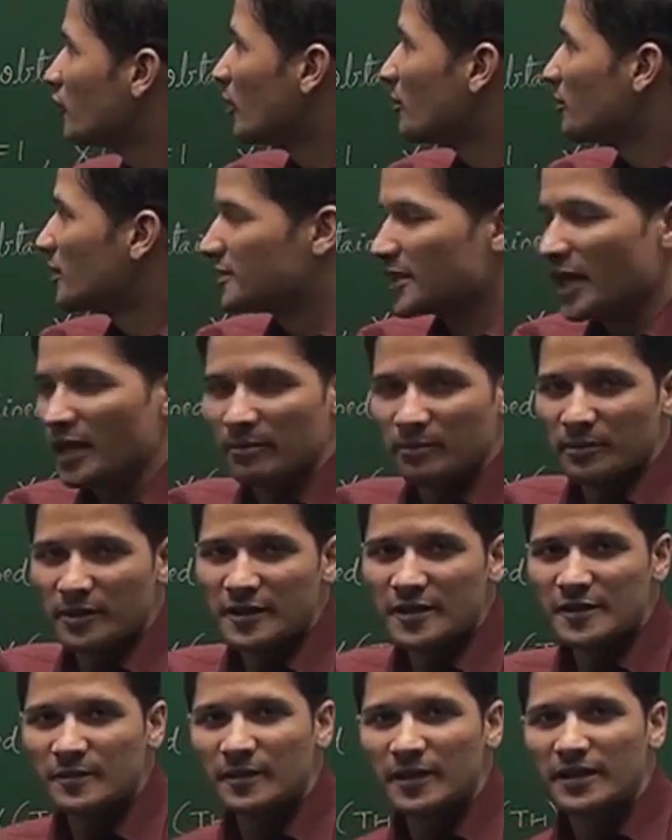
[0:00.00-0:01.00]
from the sample
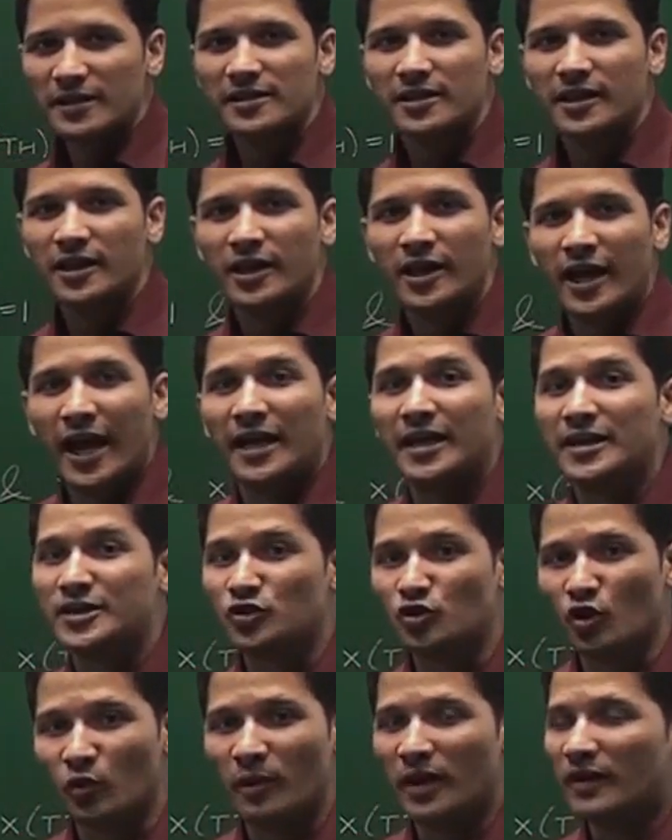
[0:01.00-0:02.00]
space and its
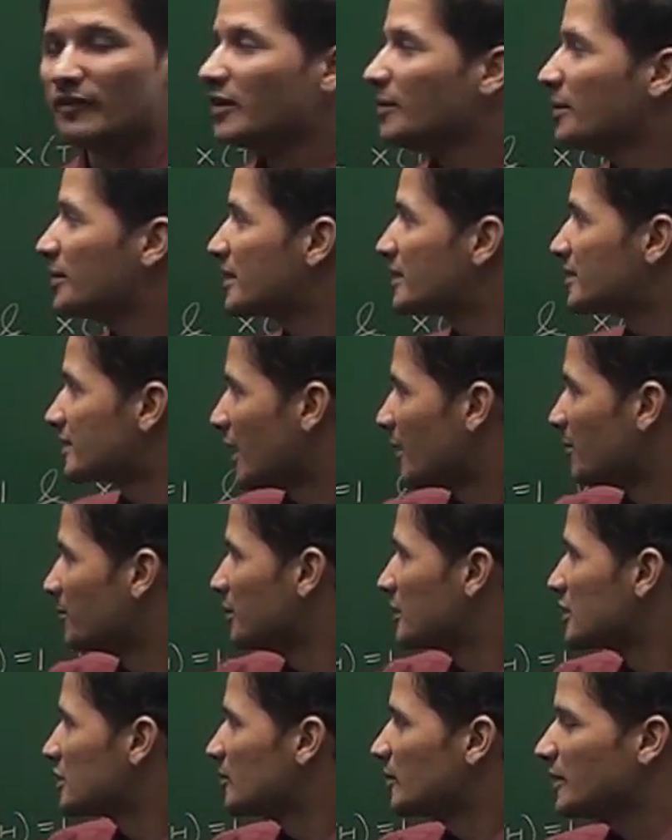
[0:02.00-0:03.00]
domain will be the
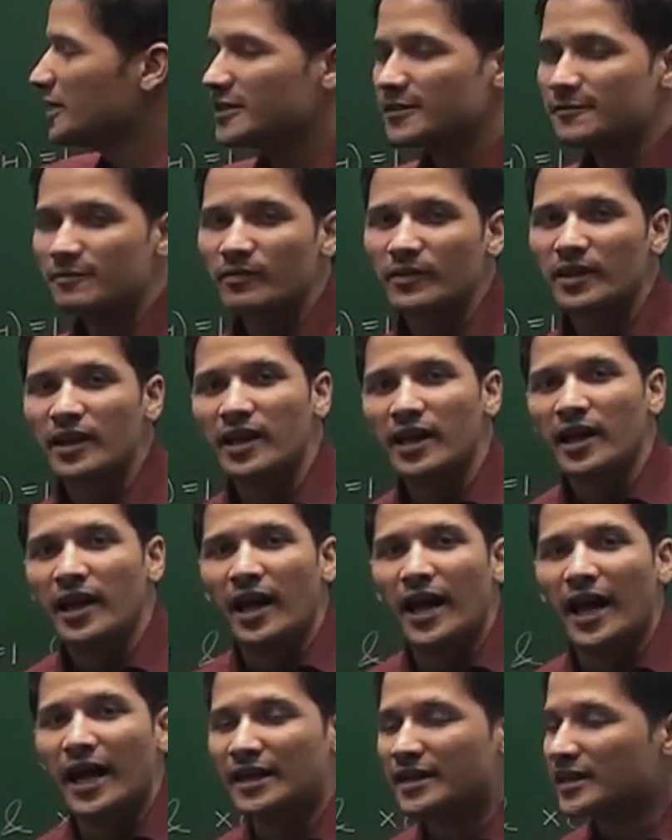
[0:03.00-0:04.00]
sample space,
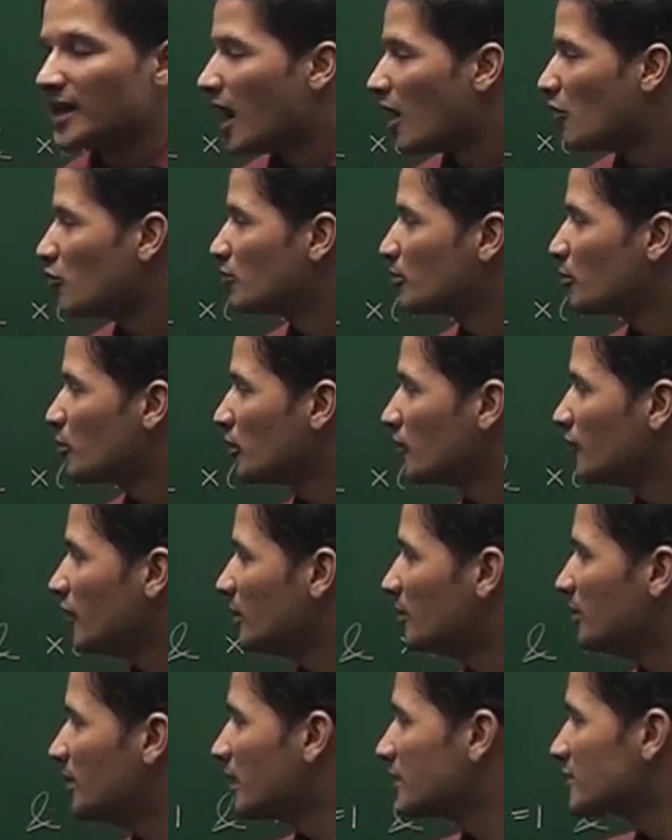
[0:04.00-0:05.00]
and the output will
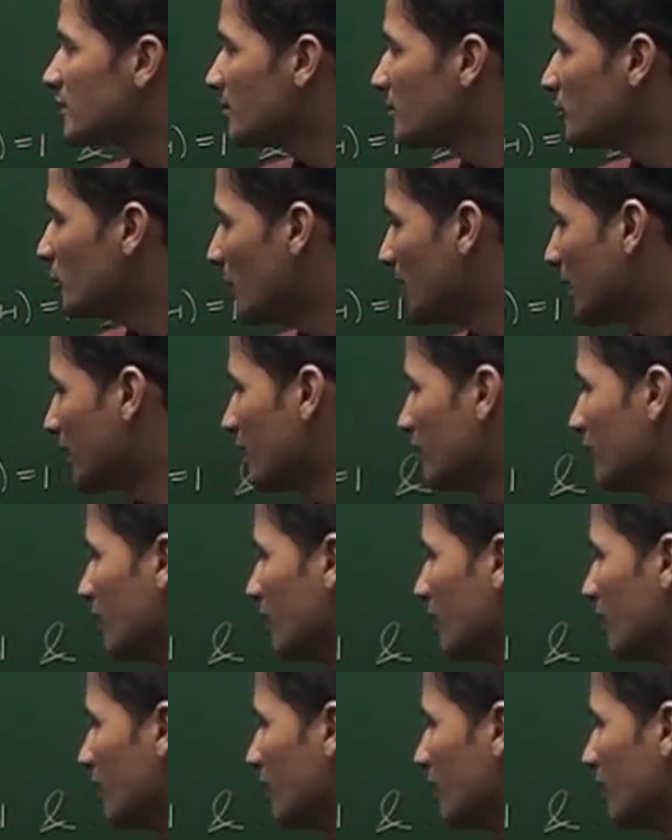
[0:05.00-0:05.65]
be some numerical